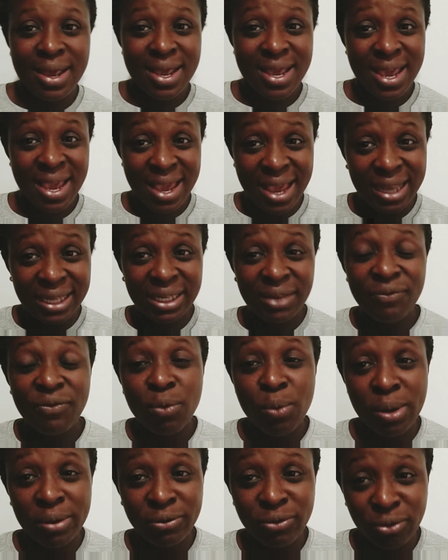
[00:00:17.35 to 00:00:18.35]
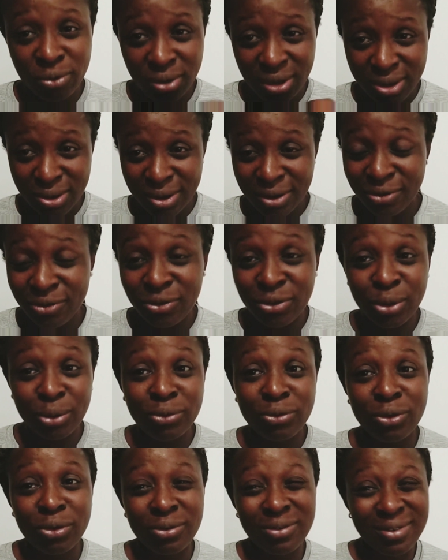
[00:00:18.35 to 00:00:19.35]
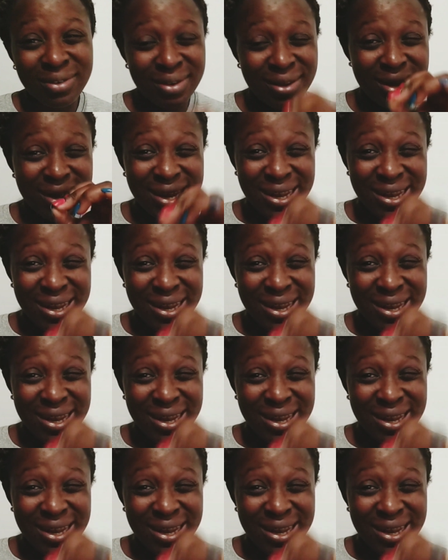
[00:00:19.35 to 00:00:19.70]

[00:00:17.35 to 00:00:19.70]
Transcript: In case if you want to insult us,